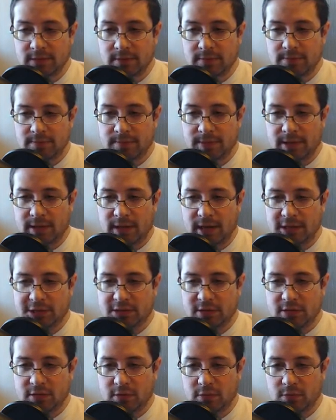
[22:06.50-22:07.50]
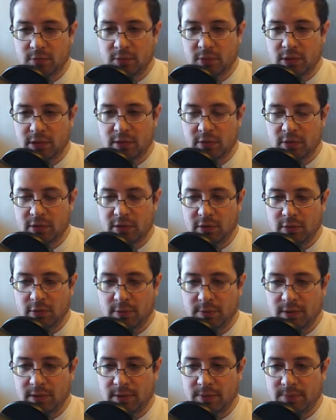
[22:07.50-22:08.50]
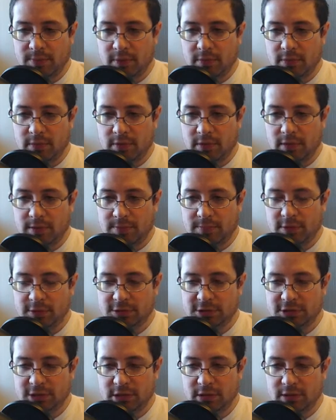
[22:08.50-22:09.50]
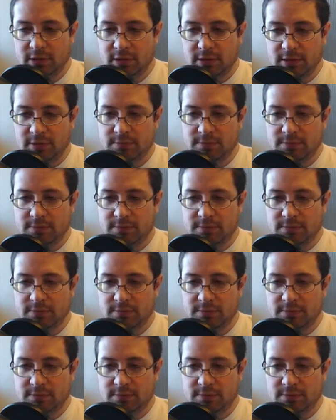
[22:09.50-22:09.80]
But I just don't. What are you going to do about him pushing?